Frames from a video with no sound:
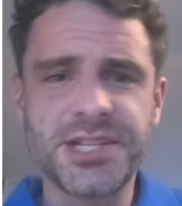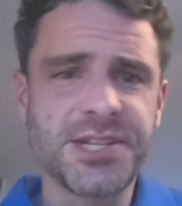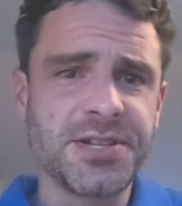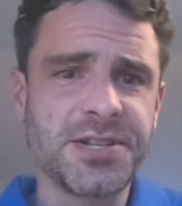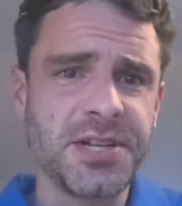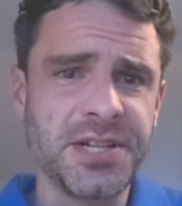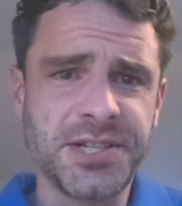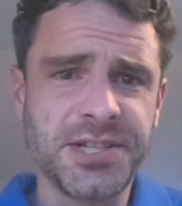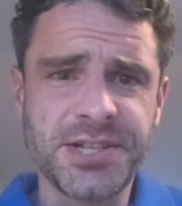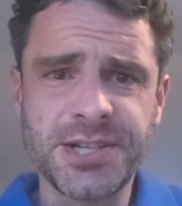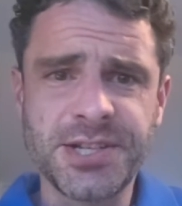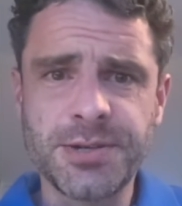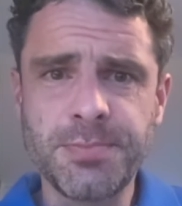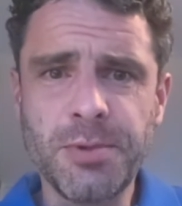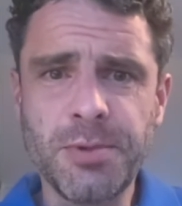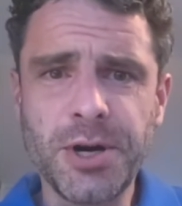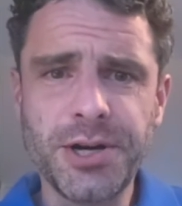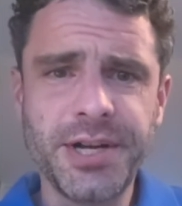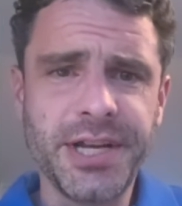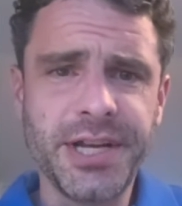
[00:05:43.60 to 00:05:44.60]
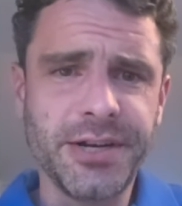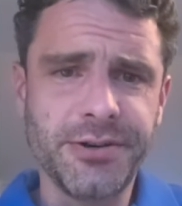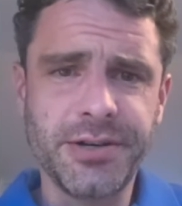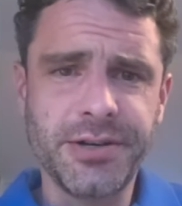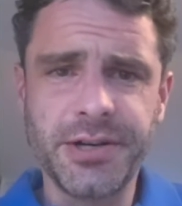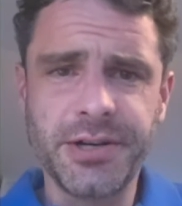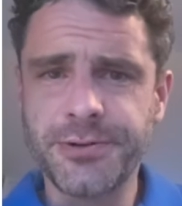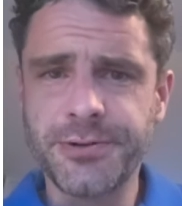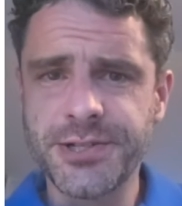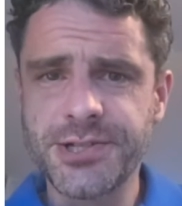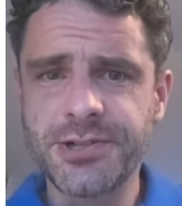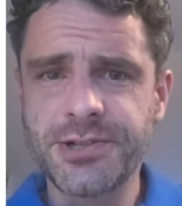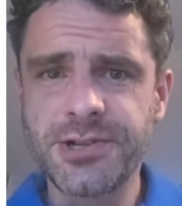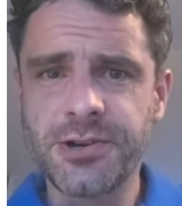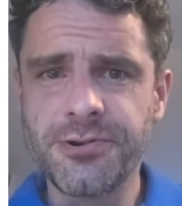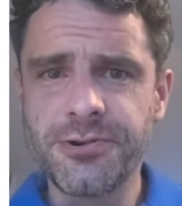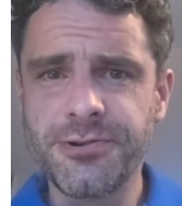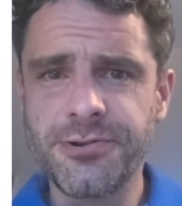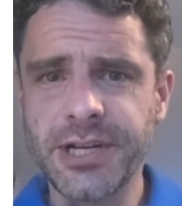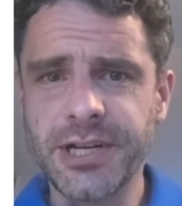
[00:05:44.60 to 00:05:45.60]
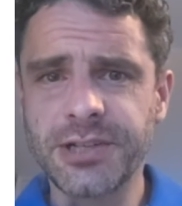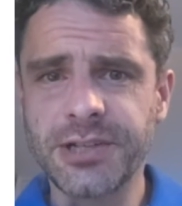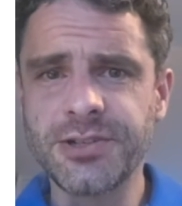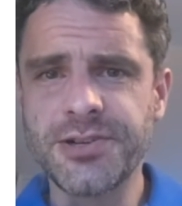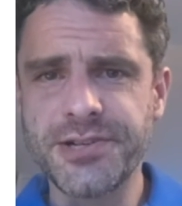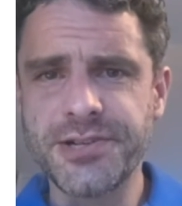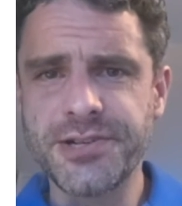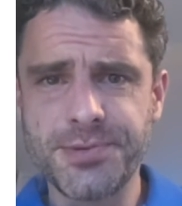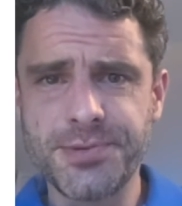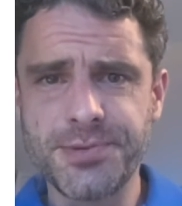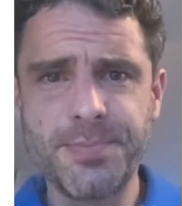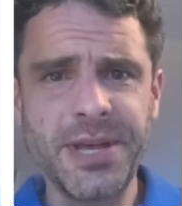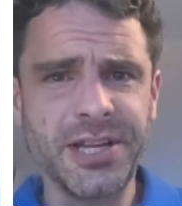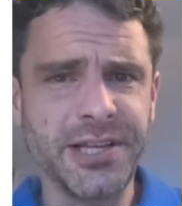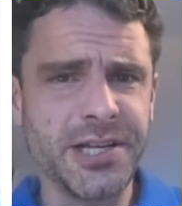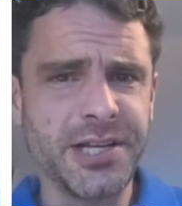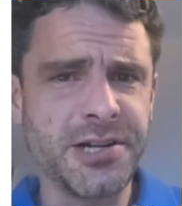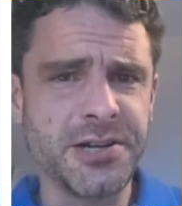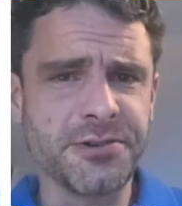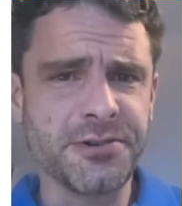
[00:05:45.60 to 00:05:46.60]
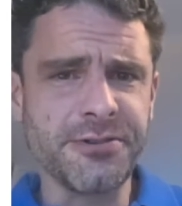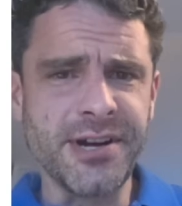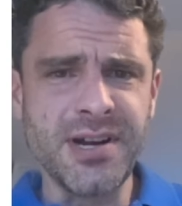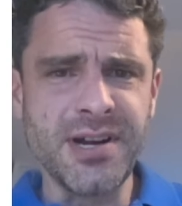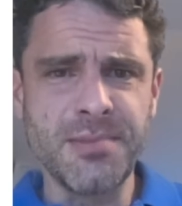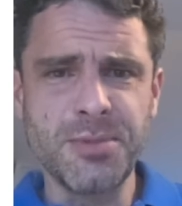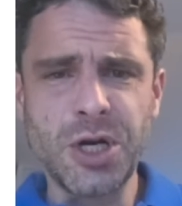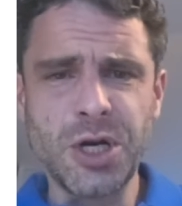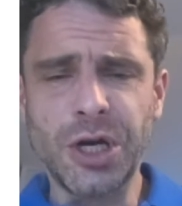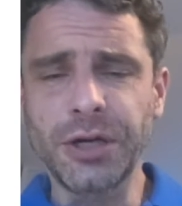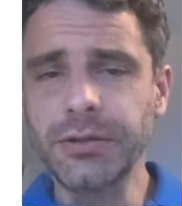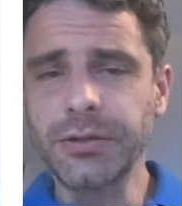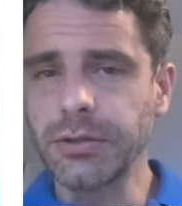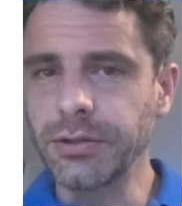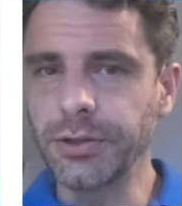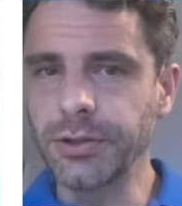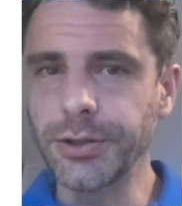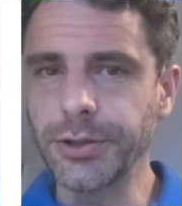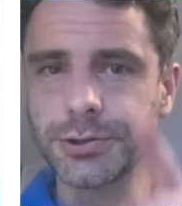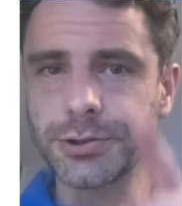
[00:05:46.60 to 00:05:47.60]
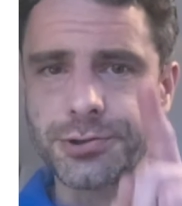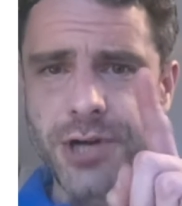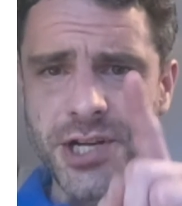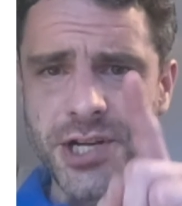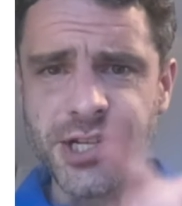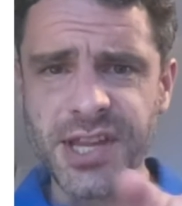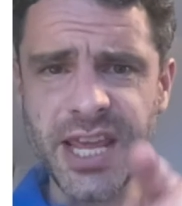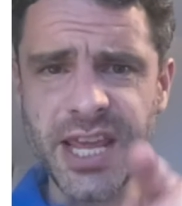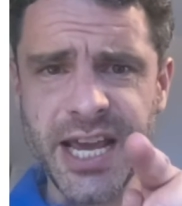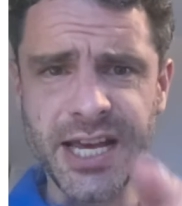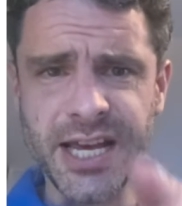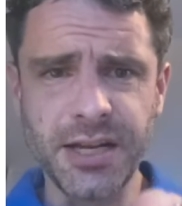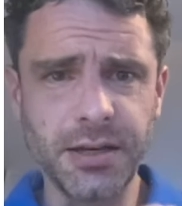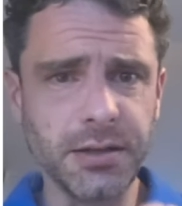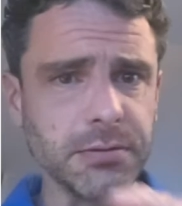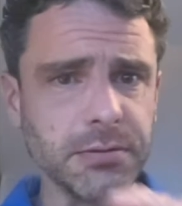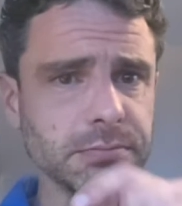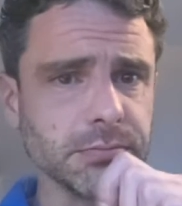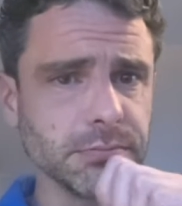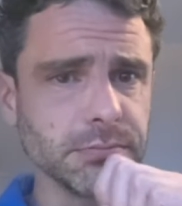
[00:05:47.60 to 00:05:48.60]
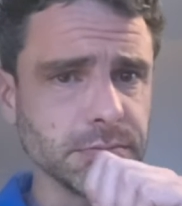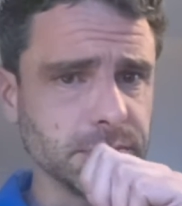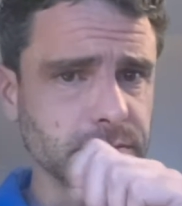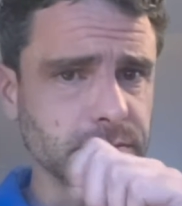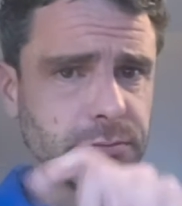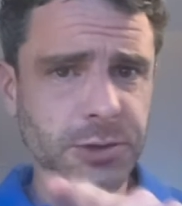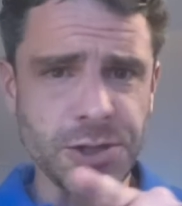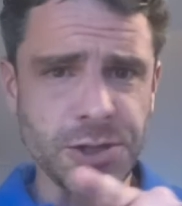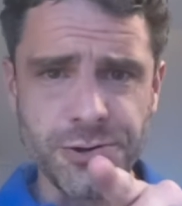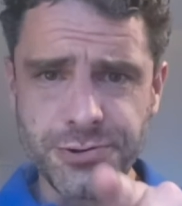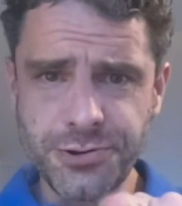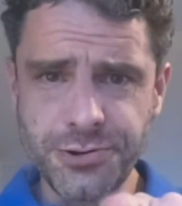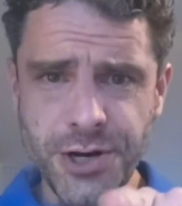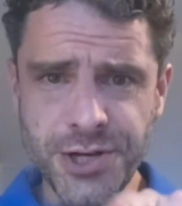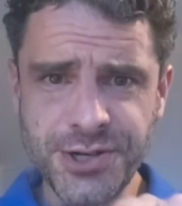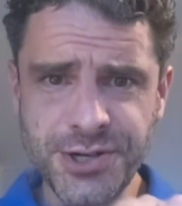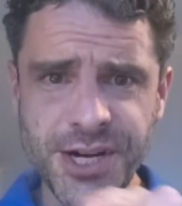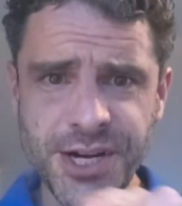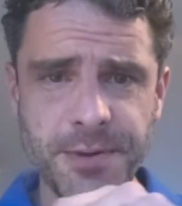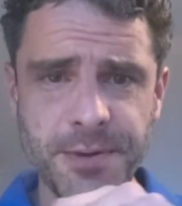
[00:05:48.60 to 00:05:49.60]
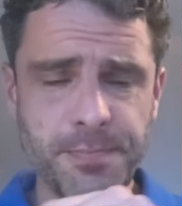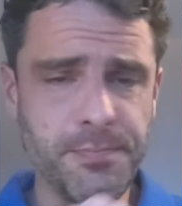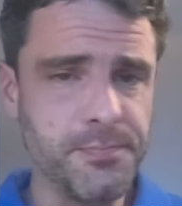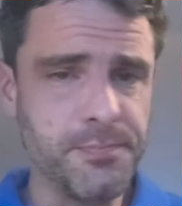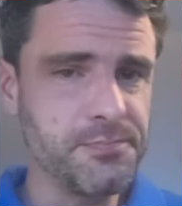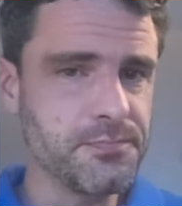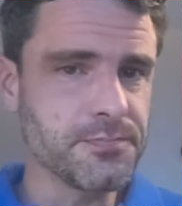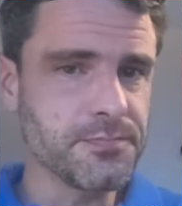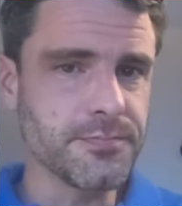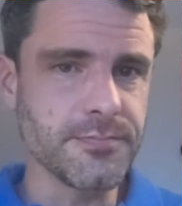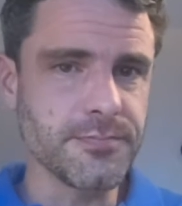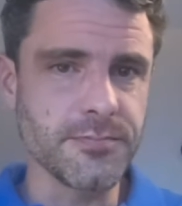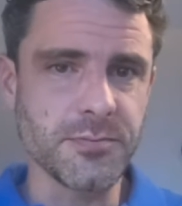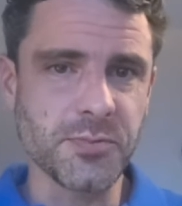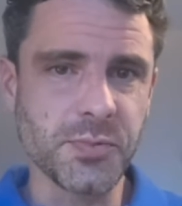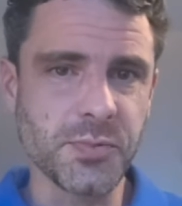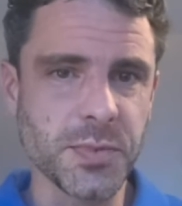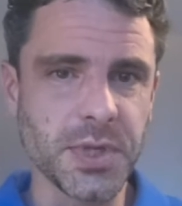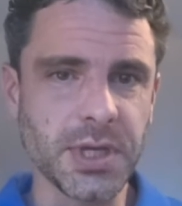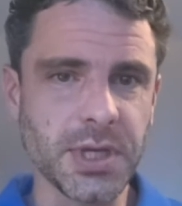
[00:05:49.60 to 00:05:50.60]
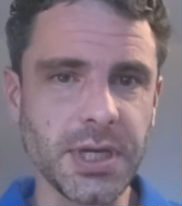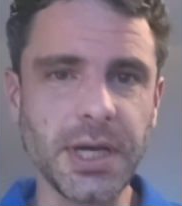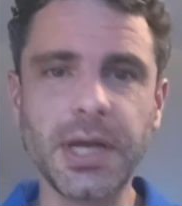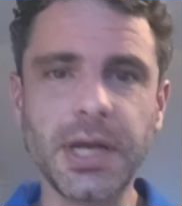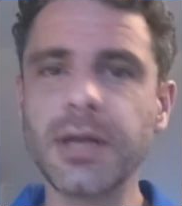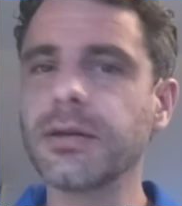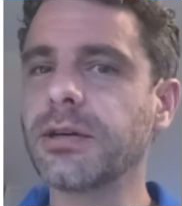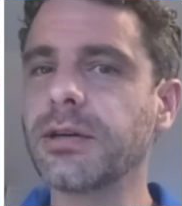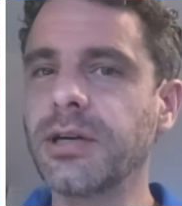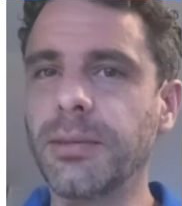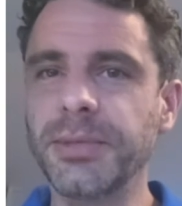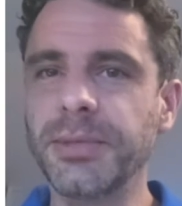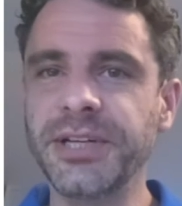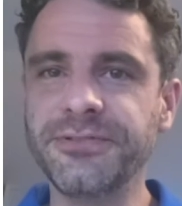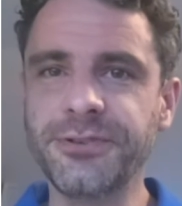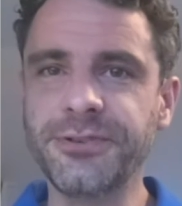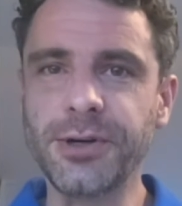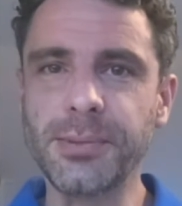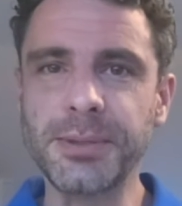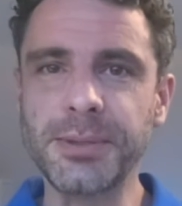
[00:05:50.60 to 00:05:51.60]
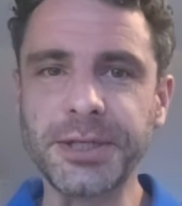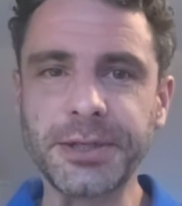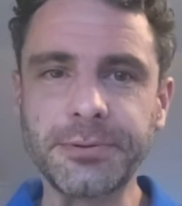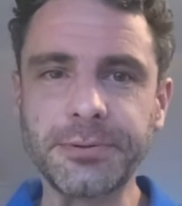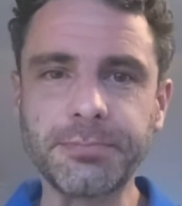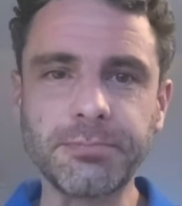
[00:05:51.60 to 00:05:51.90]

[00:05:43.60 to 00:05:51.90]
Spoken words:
It's smart now and it wants to correct all your spelling and grammar. Don't trust that. Don't trust it. Coming from